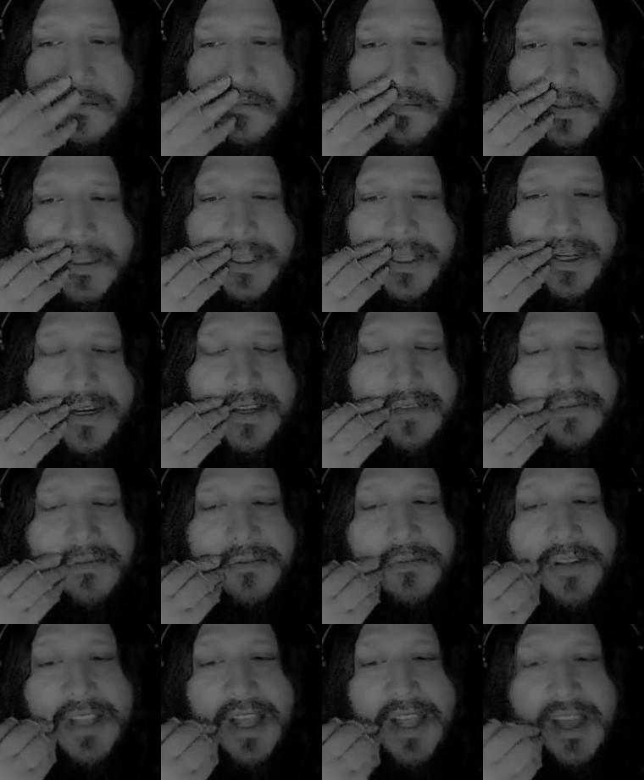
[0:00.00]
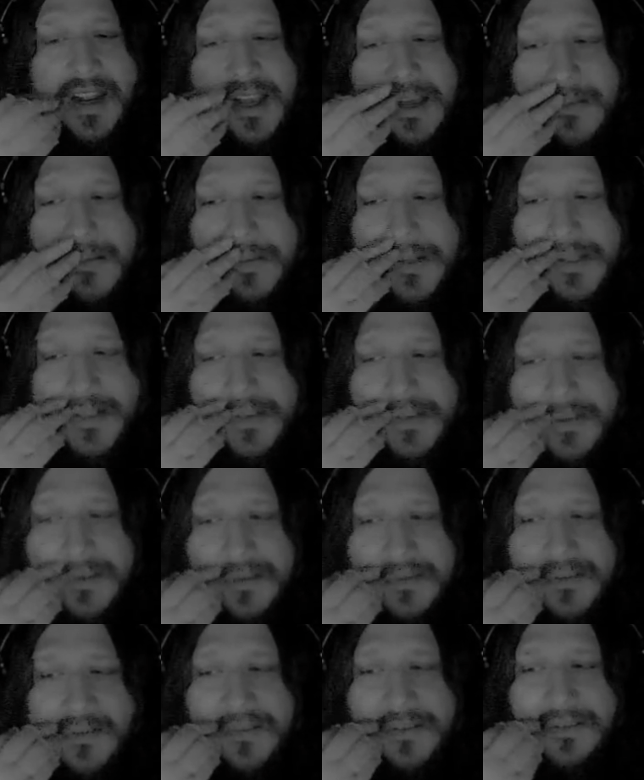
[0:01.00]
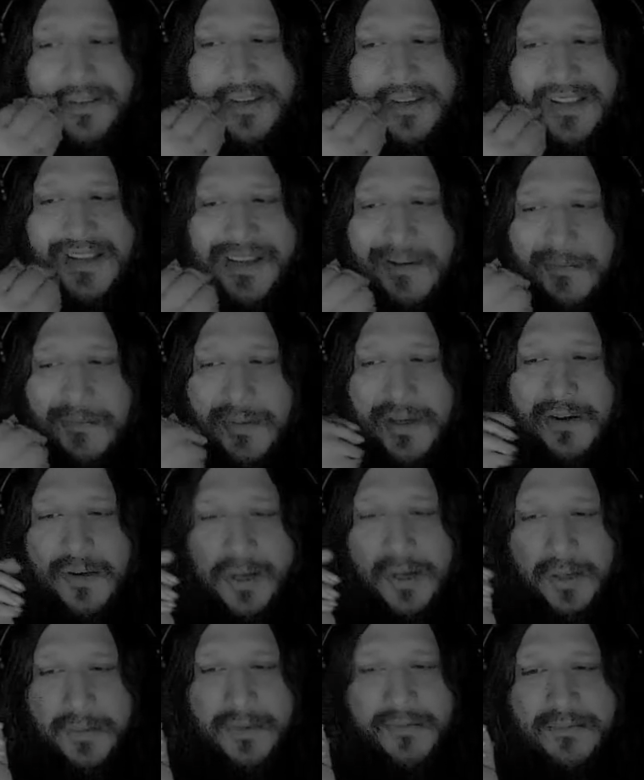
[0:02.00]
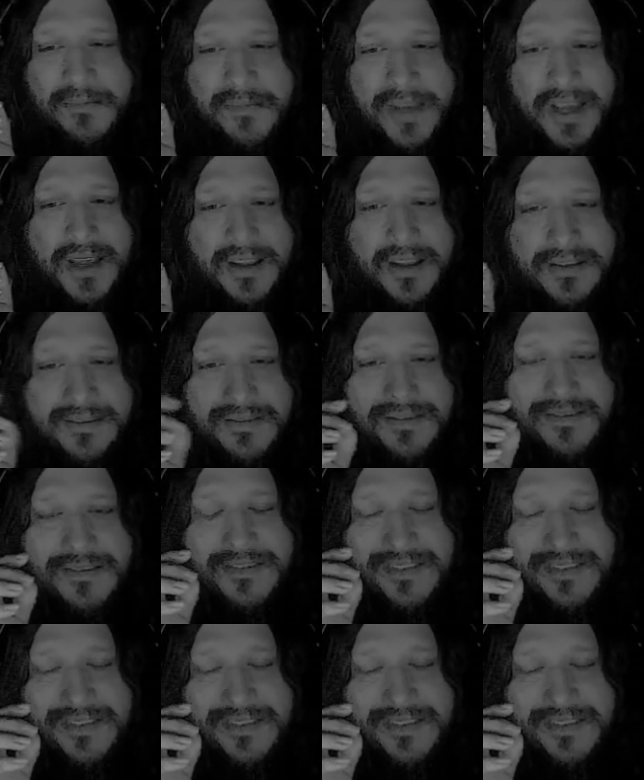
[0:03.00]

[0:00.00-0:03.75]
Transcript: But then even when that happens, you get the Imperium of Man.